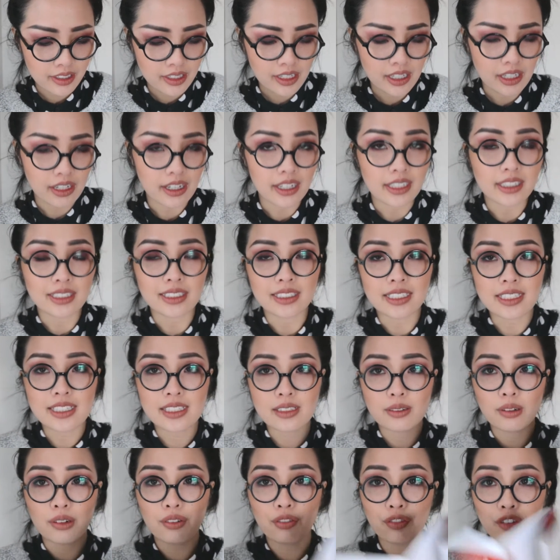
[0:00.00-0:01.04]
All right,
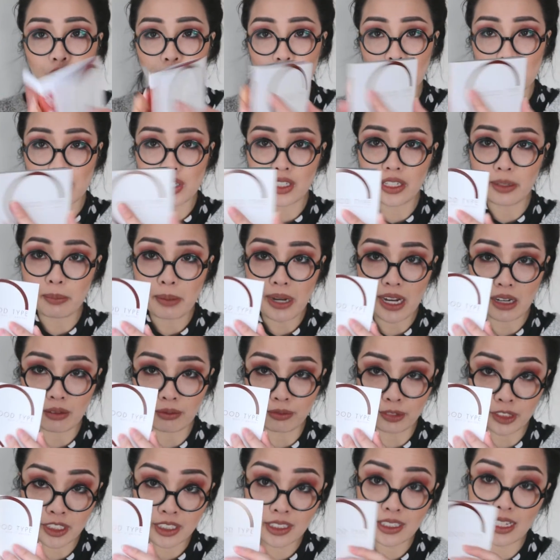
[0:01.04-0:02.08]
let's refer to the
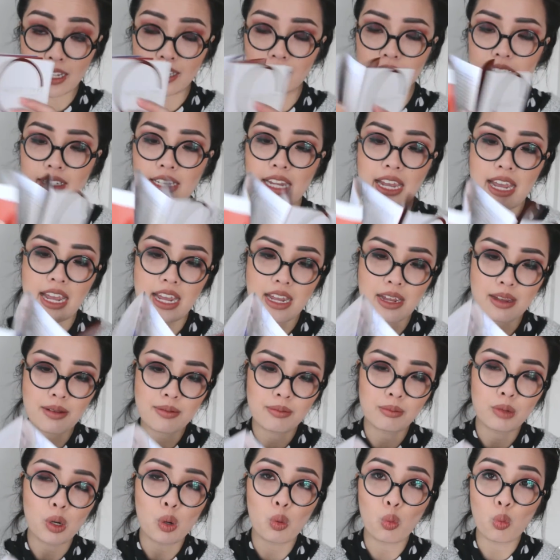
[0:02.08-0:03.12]
pamphlet that
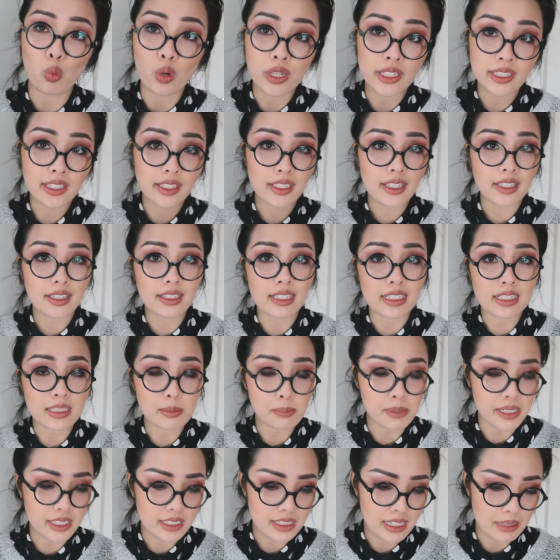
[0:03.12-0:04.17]
came with this
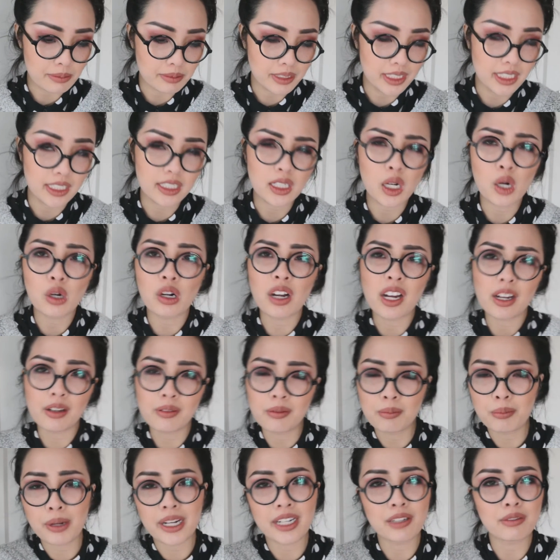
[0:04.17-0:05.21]
blood typing kit. Oh,
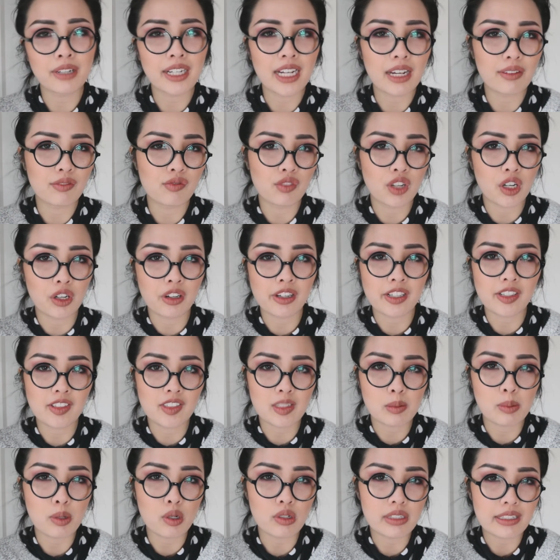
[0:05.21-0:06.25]
and by the way, I've already
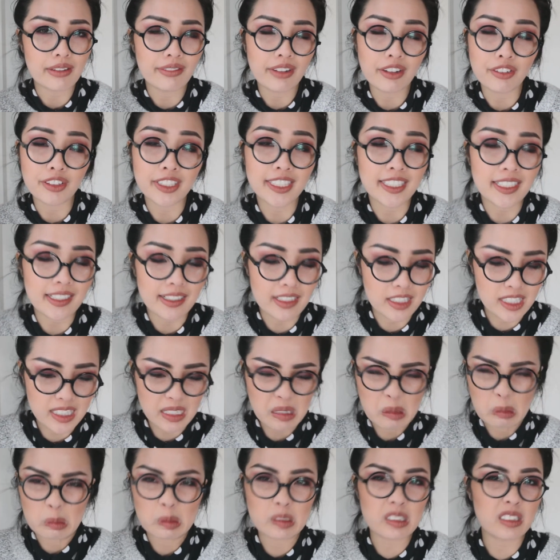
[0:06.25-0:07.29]
disposed of everything,
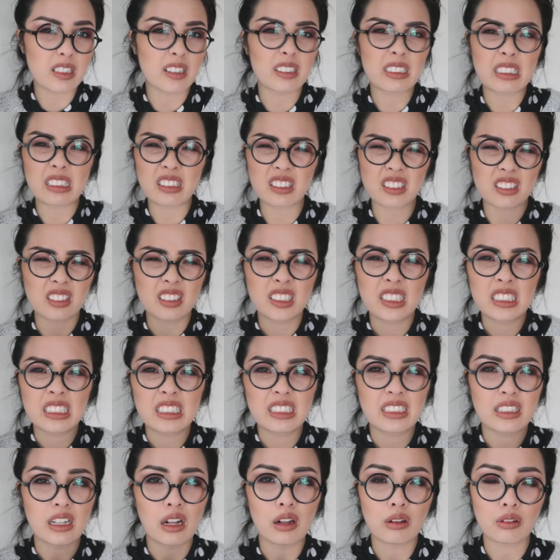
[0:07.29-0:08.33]
so it's not like
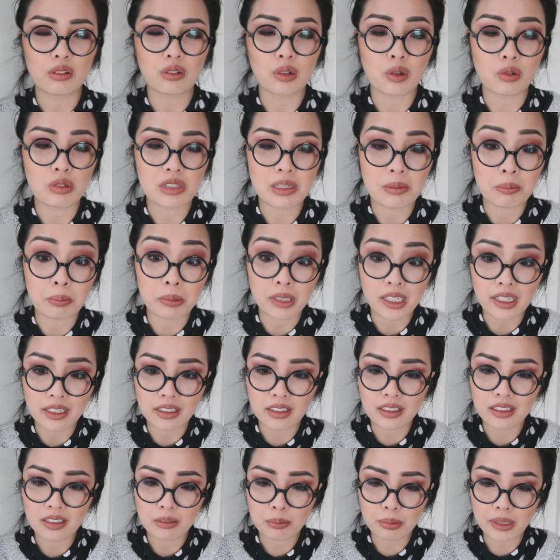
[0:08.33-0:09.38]
all gross and
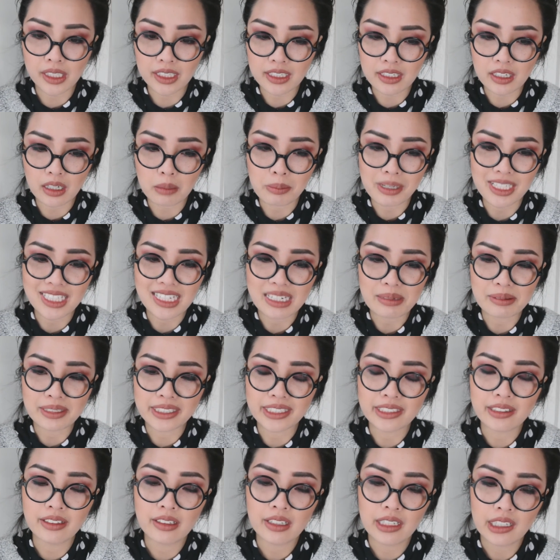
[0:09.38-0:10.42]
bloody on my
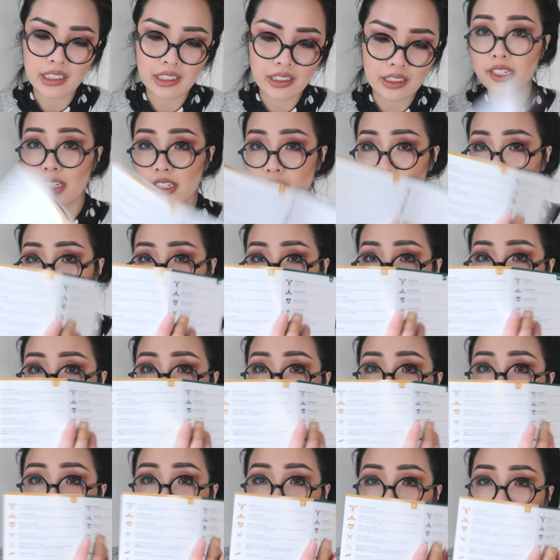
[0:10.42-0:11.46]
table. Here
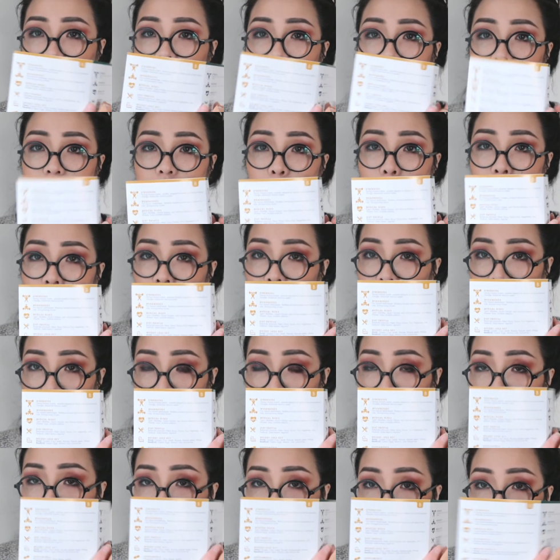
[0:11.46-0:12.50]
is the
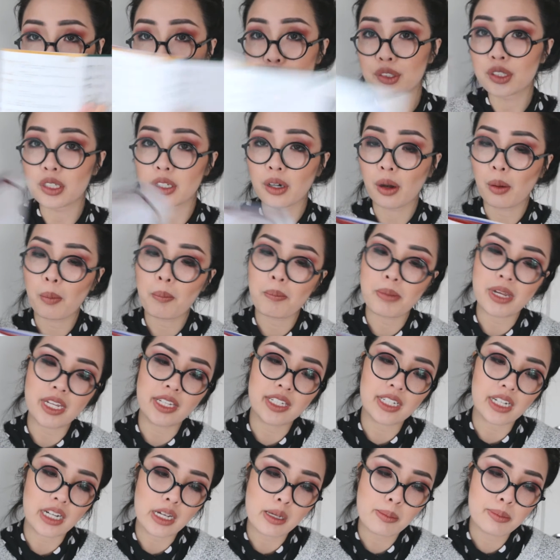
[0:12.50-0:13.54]
panel for B
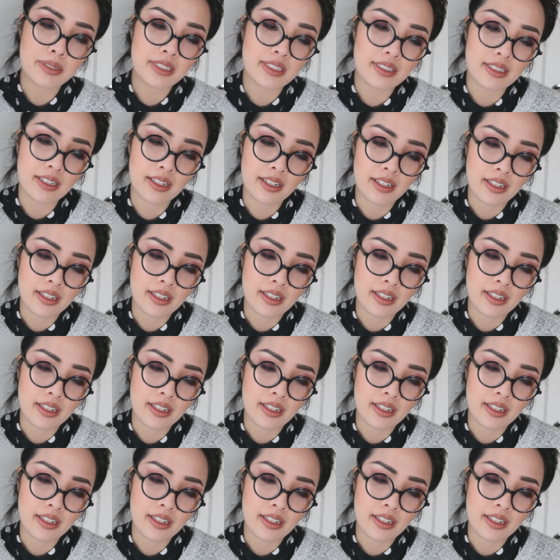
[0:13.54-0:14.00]
types.